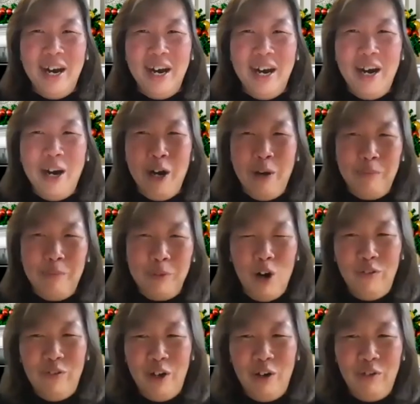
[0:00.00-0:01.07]
of
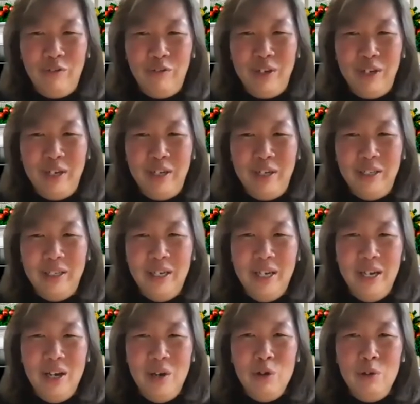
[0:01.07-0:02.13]

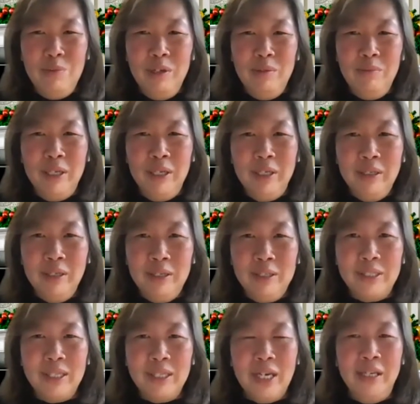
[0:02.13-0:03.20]
women being
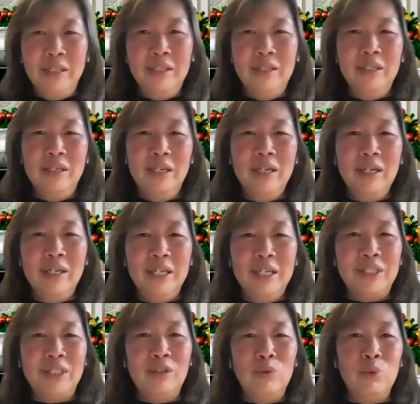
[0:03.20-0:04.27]
assigned a
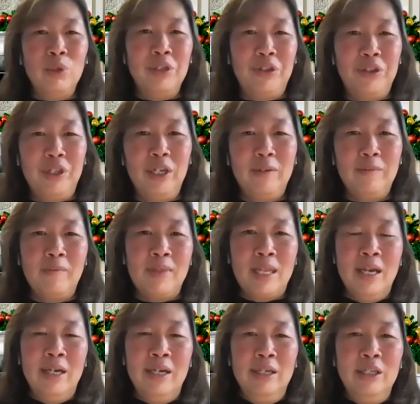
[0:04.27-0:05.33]
lesser worth.
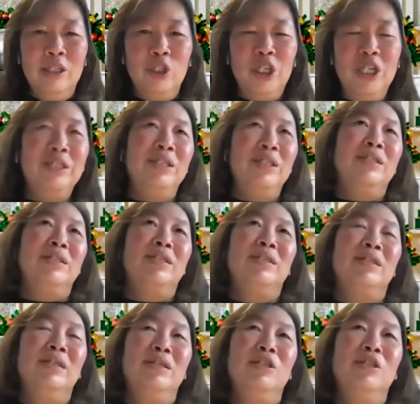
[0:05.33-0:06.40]
Jesus,